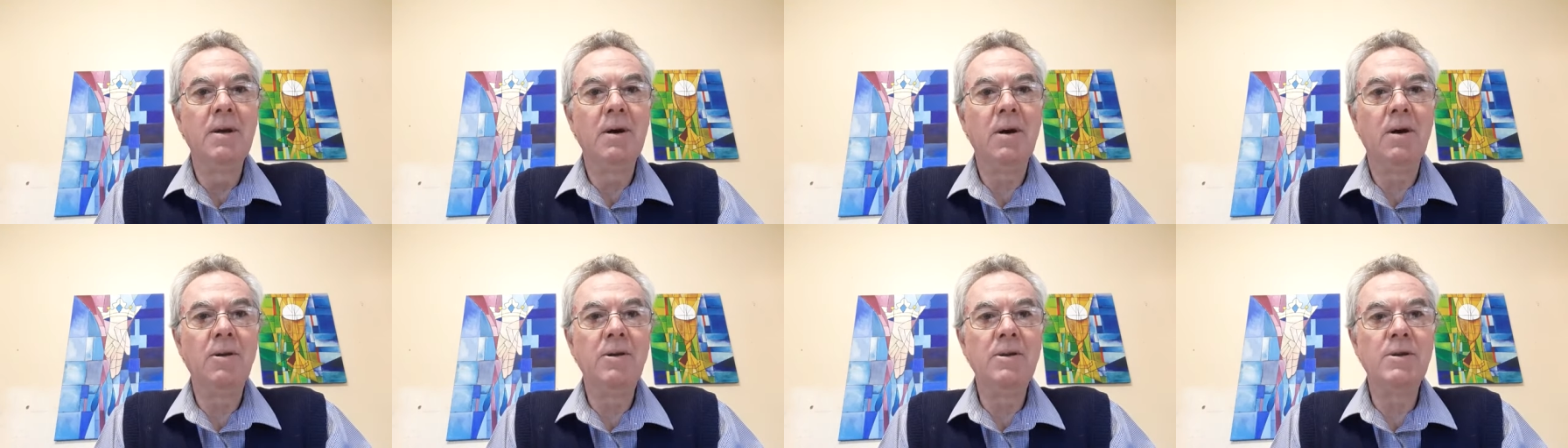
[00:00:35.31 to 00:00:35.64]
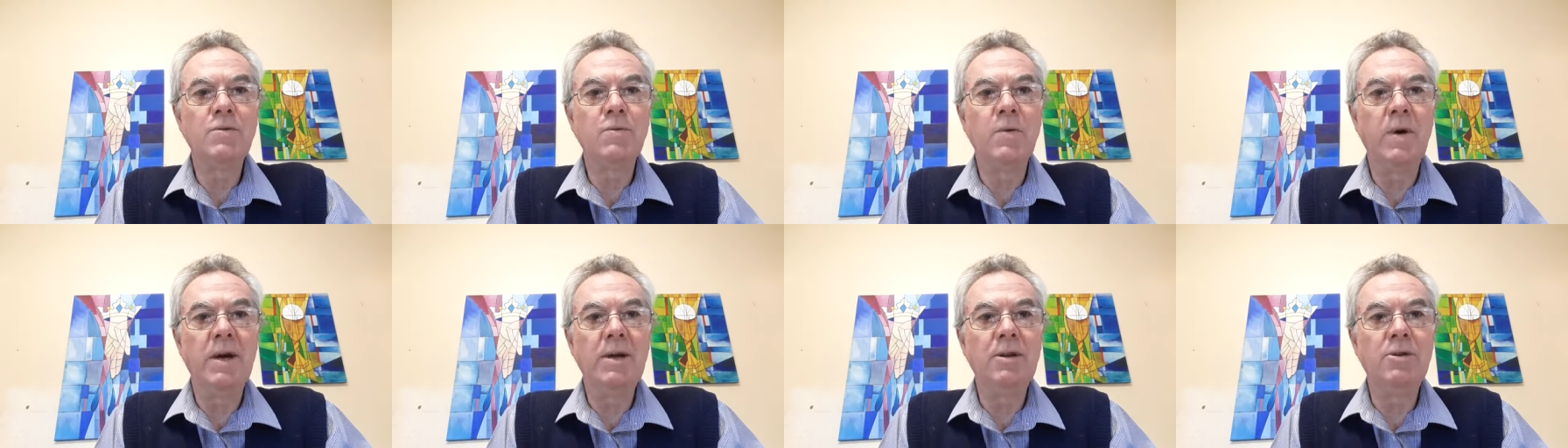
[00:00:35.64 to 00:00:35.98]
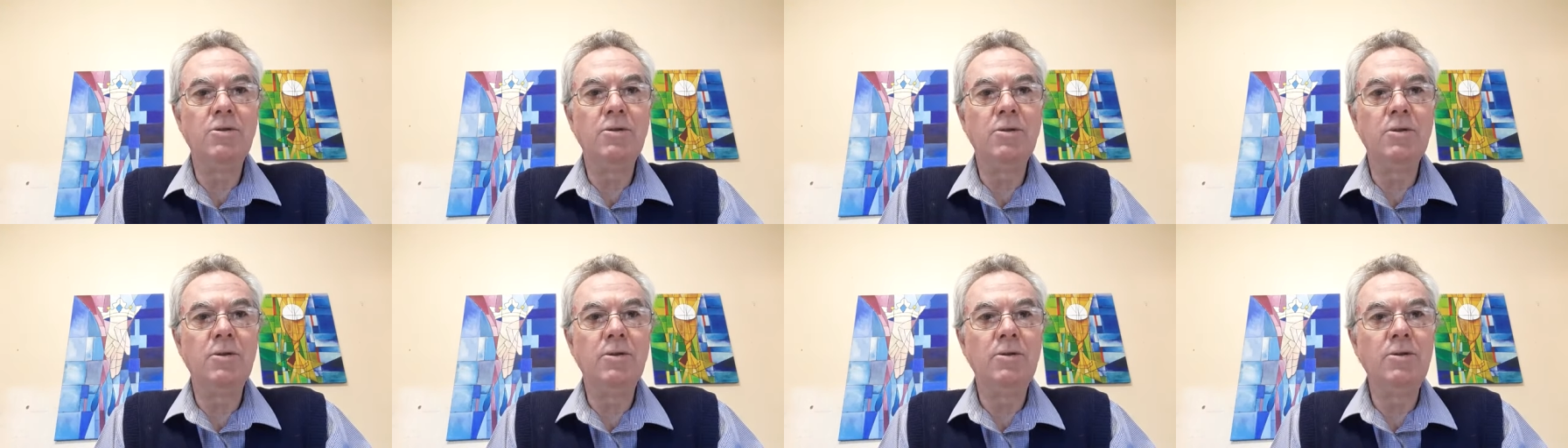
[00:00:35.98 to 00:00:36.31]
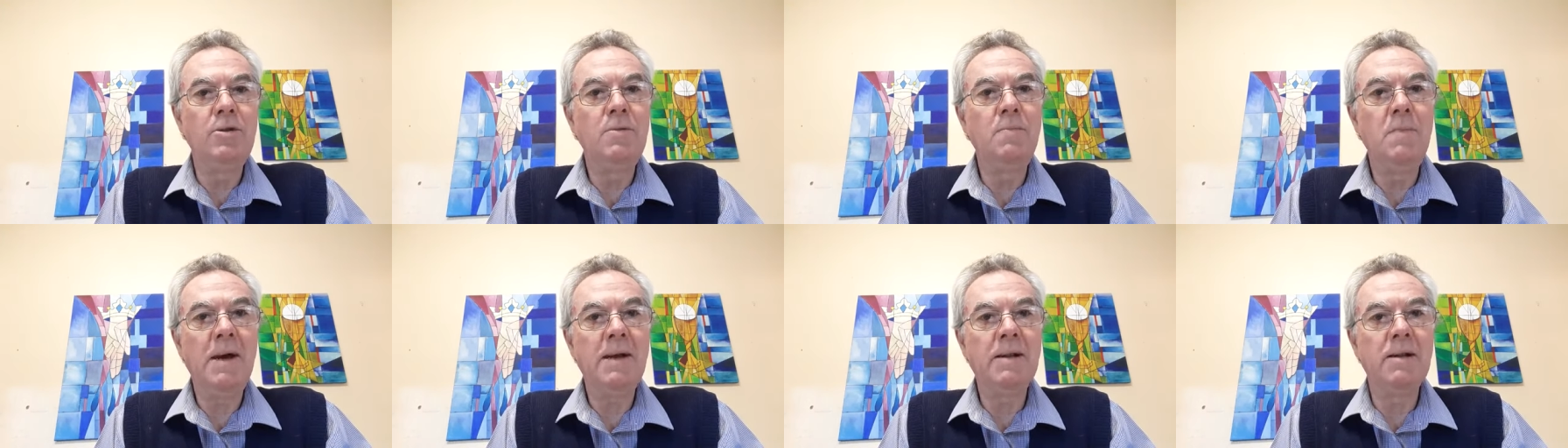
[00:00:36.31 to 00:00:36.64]
on his way to
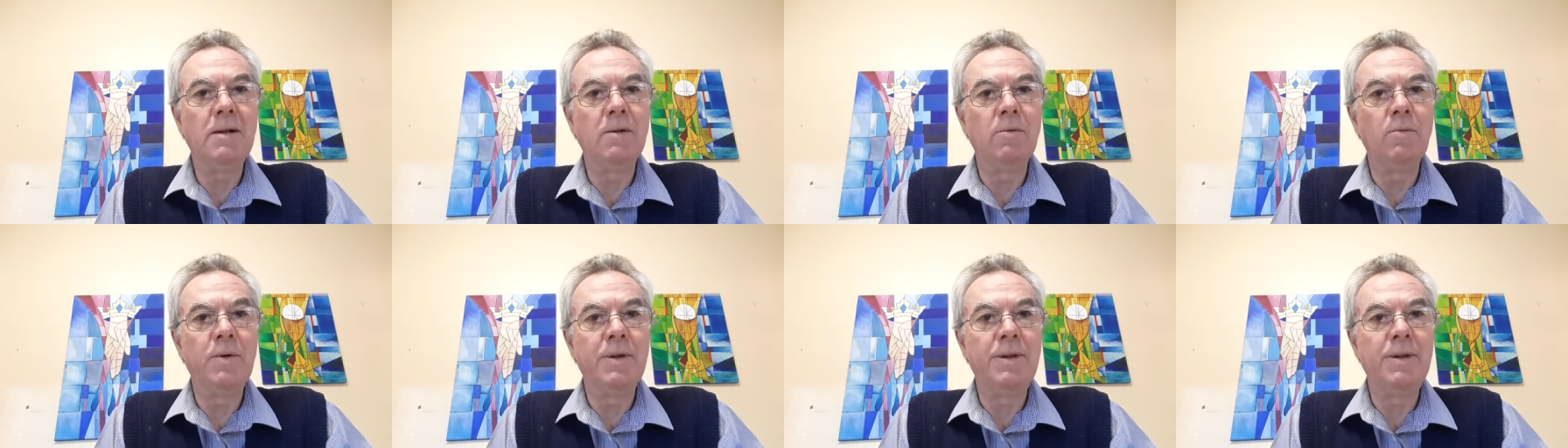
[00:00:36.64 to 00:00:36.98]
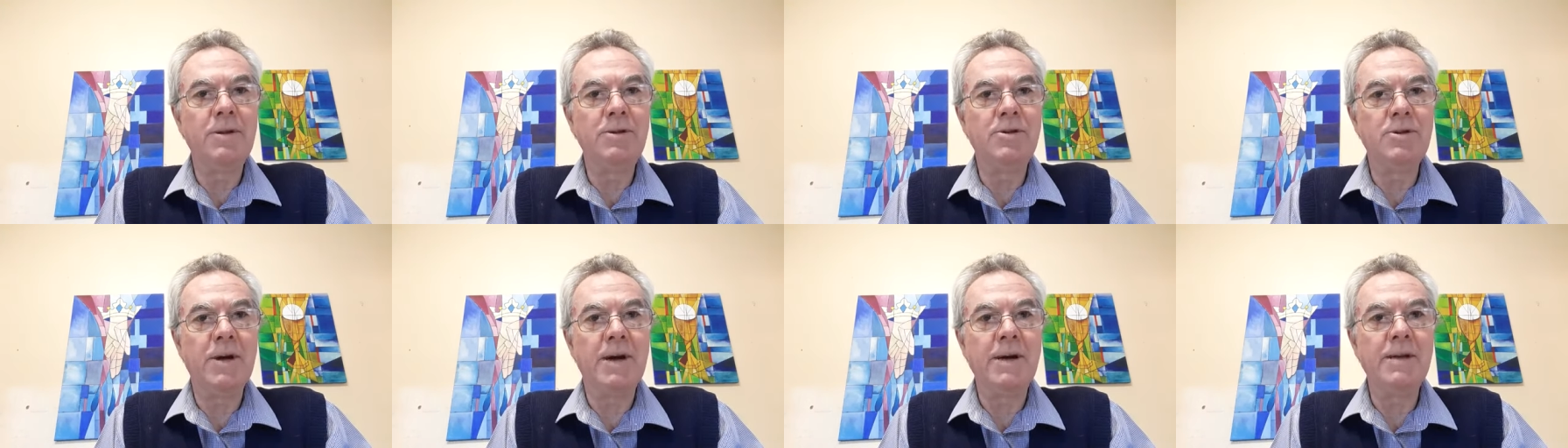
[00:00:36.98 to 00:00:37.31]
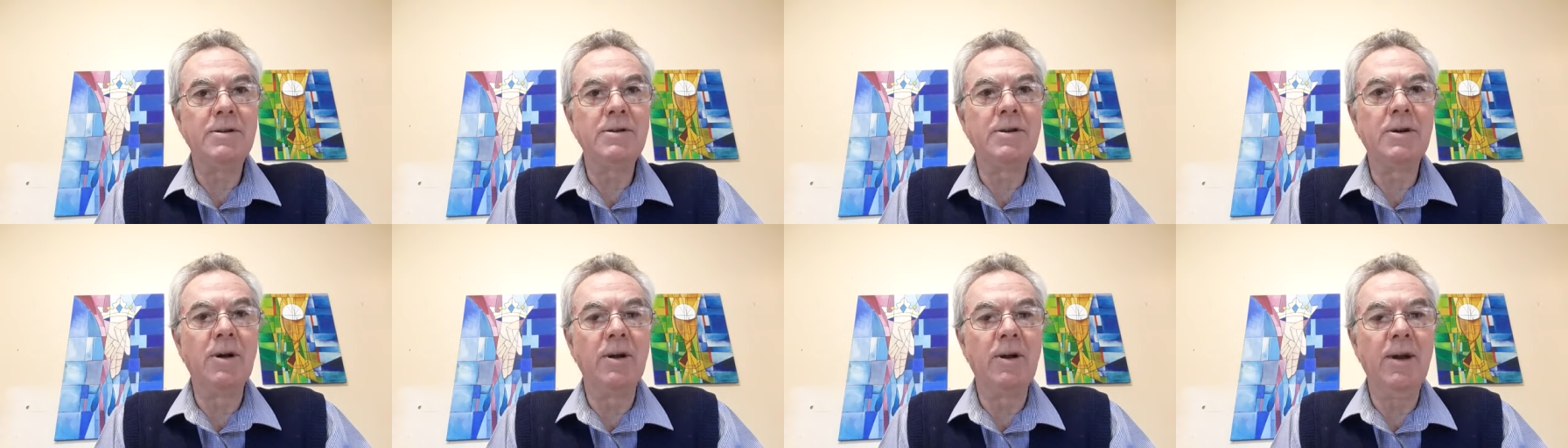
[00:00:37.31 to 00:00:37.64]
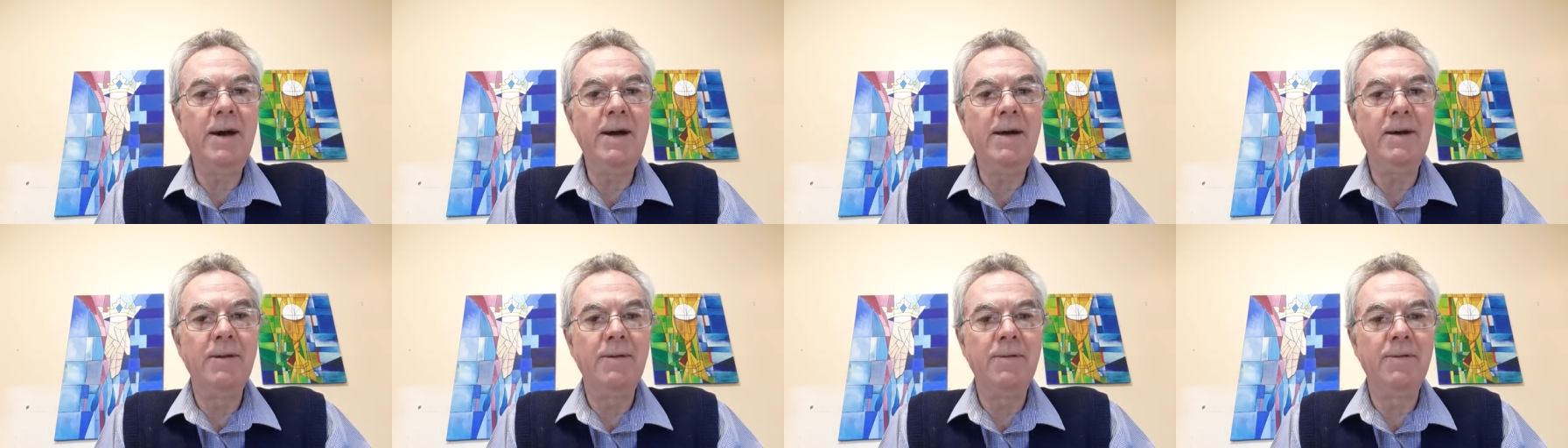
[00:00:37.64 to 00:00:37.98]
do battle with the giant
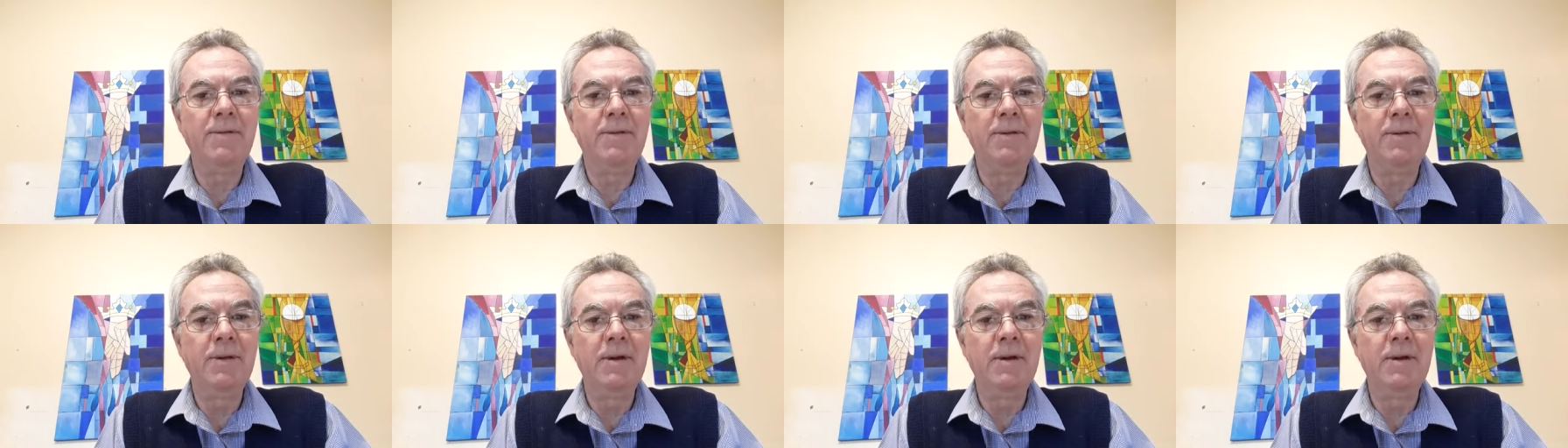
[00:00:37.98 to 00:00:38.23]
Goliath.